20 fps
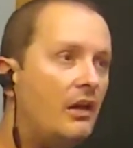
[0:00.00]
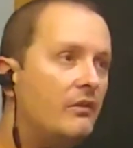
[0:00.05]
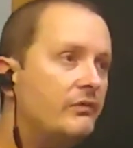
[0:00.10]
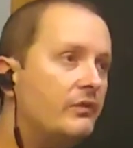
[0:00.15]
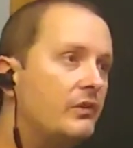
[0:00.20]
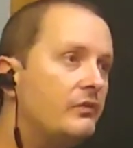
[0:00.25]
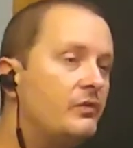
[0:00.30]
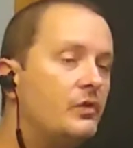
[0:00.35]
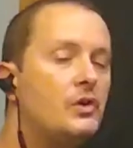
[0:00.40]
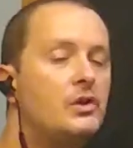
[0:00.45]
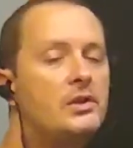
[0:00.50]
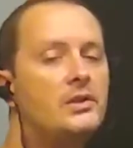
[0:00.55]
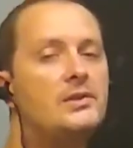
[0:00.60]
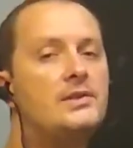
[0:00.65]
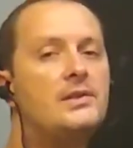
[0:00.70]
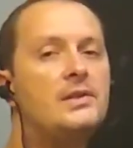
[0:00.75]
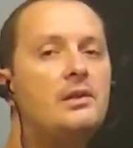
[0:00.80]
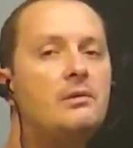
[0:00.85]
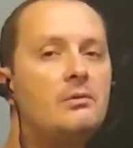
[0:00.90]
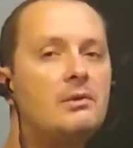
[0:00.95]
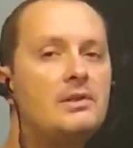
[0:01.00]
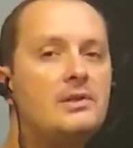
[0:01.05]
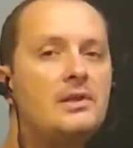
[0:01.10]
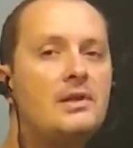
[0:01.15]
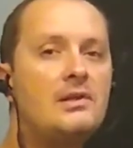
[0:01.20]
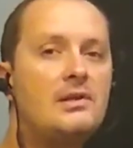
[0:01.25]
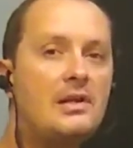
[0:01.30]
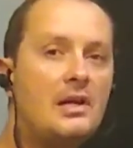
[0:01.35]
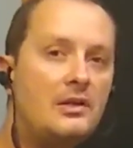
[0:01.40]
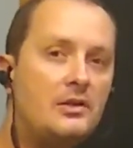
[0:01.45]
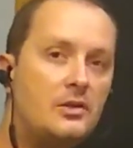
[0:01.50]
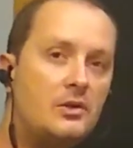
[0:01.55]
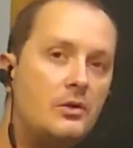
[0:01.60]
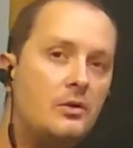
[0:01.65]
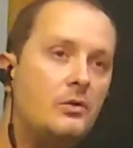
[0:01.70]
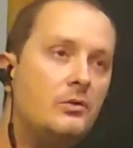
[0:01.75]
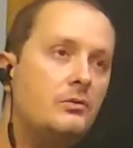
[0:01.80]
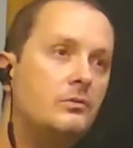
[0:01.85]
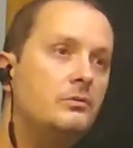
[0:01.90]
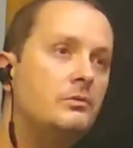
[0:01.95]
have convergence sequences that
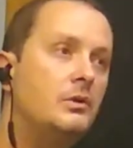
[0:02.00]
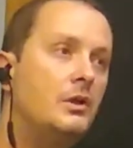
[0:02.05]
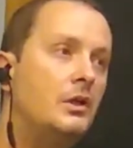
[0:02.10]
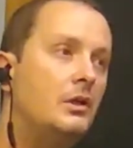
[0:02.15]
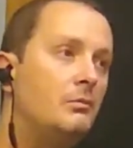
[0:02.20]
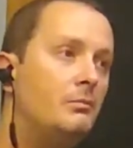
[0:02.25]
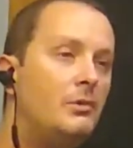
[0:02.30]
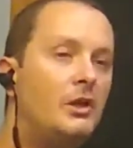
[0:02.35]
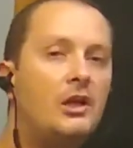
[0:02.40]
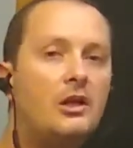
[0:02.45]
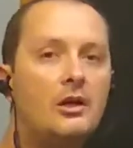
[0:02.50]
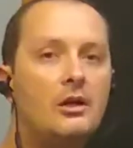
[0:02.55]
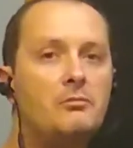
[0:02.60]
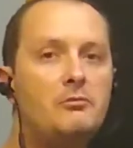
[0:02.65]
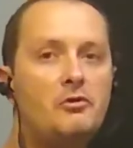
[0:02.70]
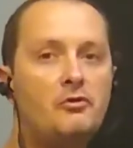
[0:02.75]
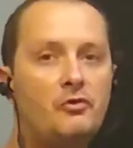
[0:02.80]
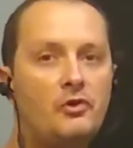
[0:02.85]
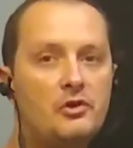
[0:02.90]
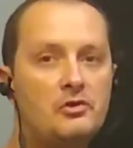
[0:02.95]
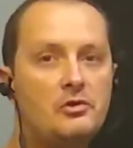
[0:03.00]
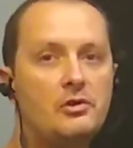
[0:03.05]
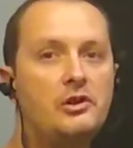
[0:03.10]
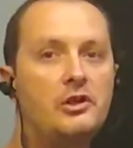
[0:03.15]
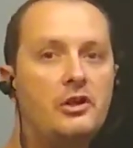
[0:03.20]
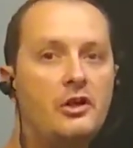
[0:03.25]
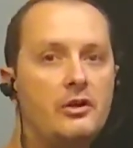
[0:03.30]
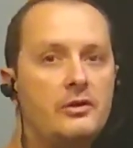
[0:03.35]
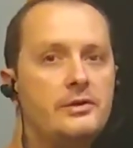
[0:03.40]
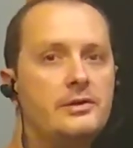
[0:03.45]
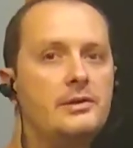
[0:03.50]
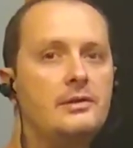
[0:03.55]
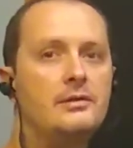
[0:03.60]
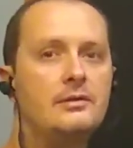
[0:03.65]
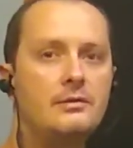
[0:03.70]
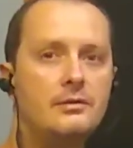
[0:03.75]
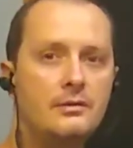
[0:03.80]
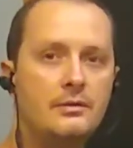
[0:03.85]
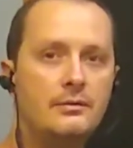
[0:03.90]
don't become eventually constant,